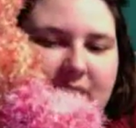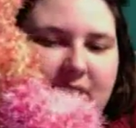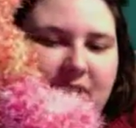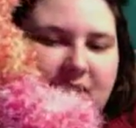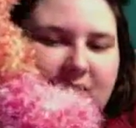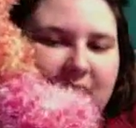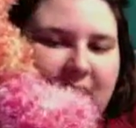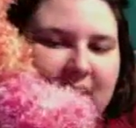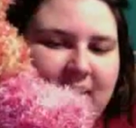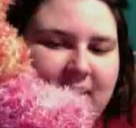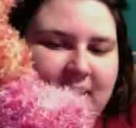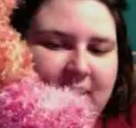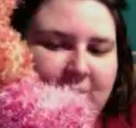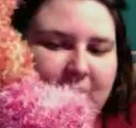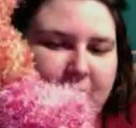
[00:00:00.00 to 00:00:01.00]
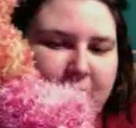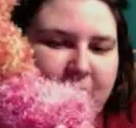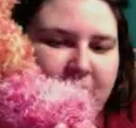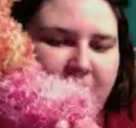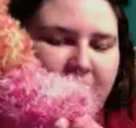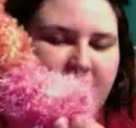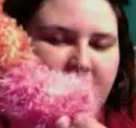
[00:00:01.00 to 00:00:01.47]
She has a
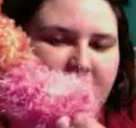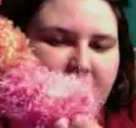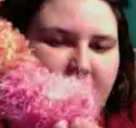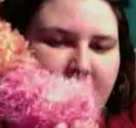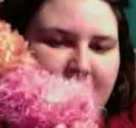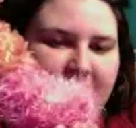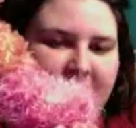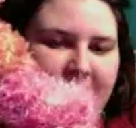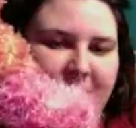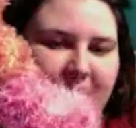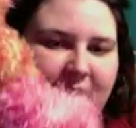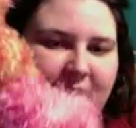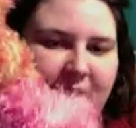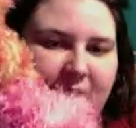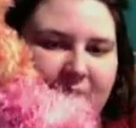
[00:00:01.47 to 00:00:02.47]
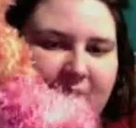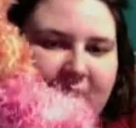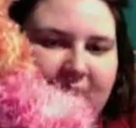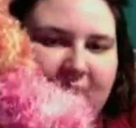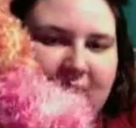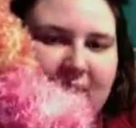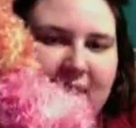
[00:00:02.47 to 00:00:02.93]
beautiful array of
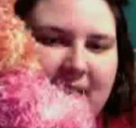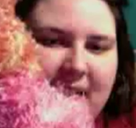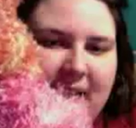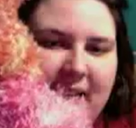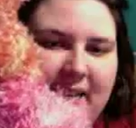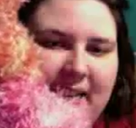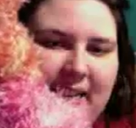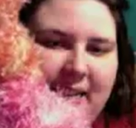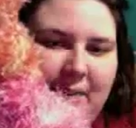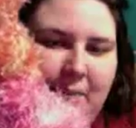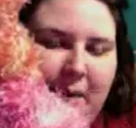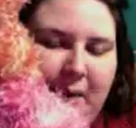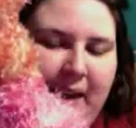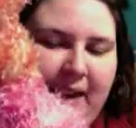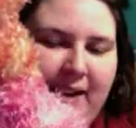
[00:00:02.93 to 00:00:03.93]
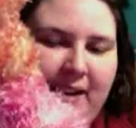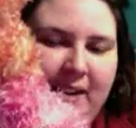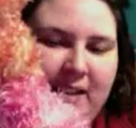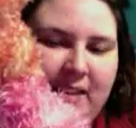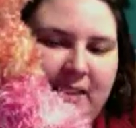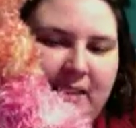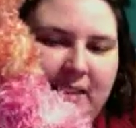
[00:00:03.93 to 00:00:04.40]
knitted
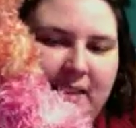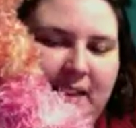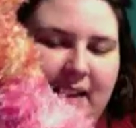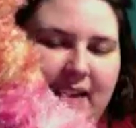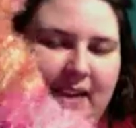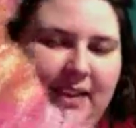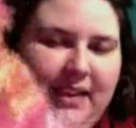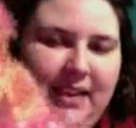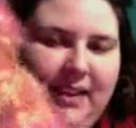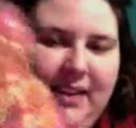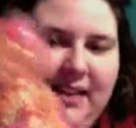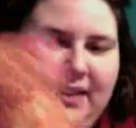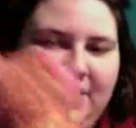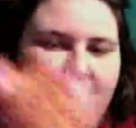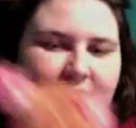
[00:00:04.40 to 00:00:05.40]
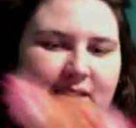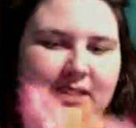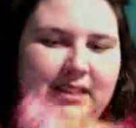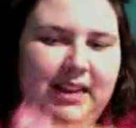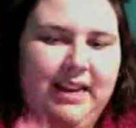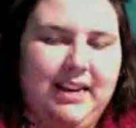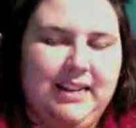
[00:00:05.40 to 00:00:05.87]
patterns.
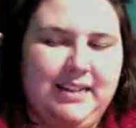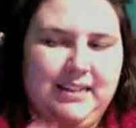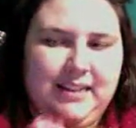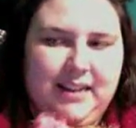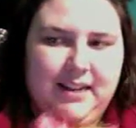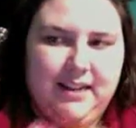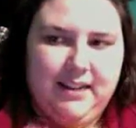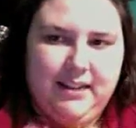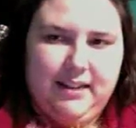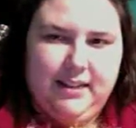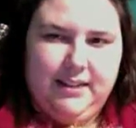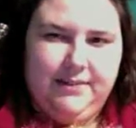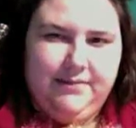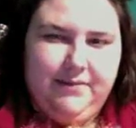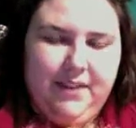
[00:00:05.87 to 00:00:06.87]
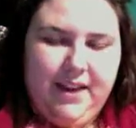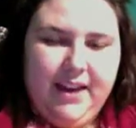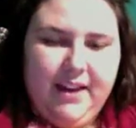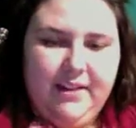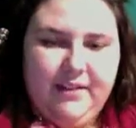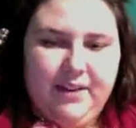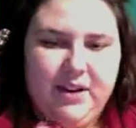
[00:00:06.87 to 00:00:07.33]
She's got
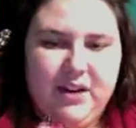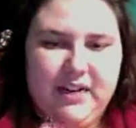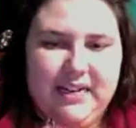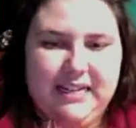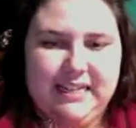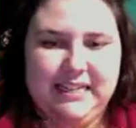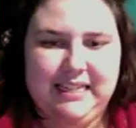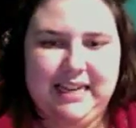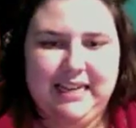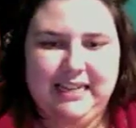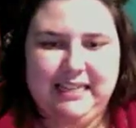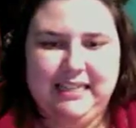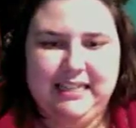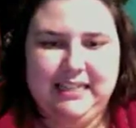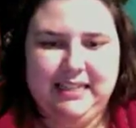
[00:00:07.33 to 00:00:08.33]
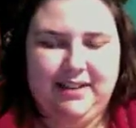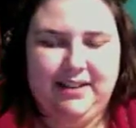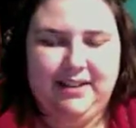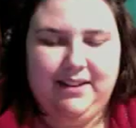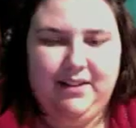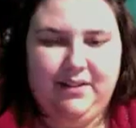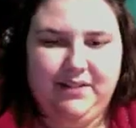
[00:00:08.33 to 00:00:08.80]
various sizes
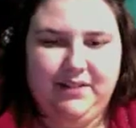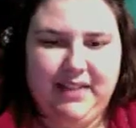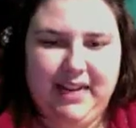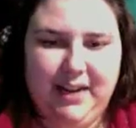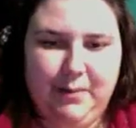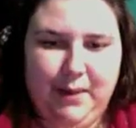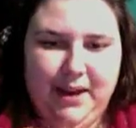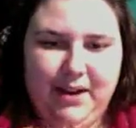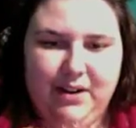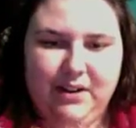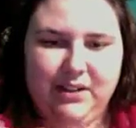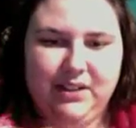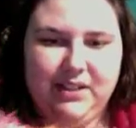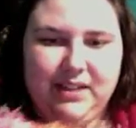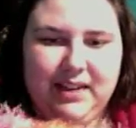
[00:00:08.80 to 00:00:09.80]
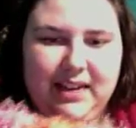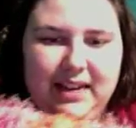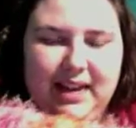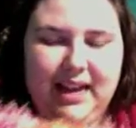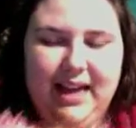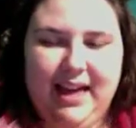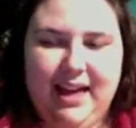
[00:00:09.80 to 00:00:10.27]
of teddy bears.
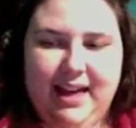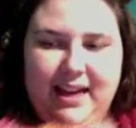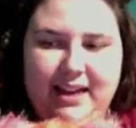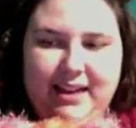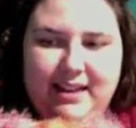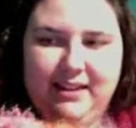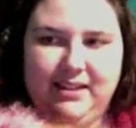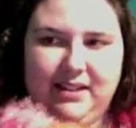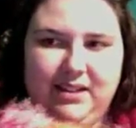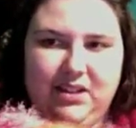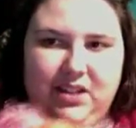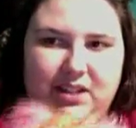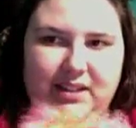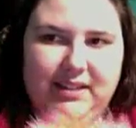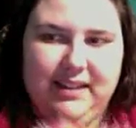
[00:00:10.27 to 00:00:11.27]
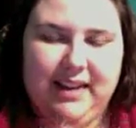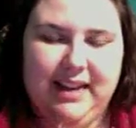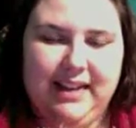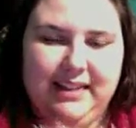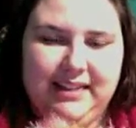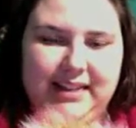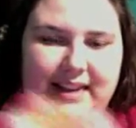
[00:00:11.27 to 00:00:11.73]
She's
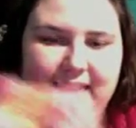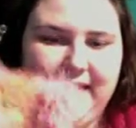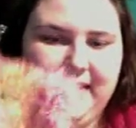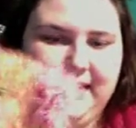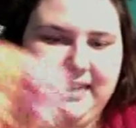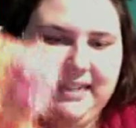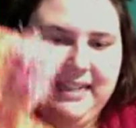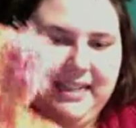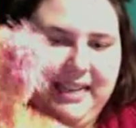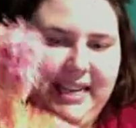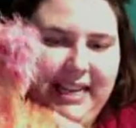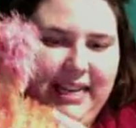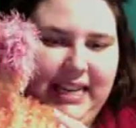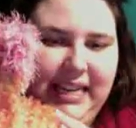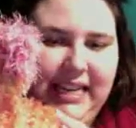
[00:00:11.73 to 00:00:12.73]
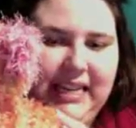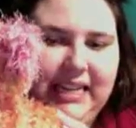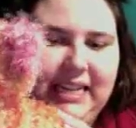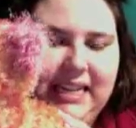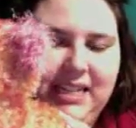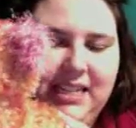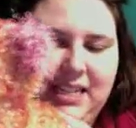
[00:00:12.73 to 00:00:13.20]
got the little kitty,
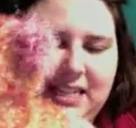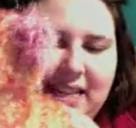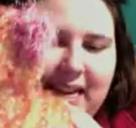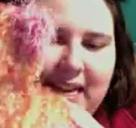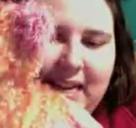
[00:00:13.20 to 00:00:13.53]
she's got a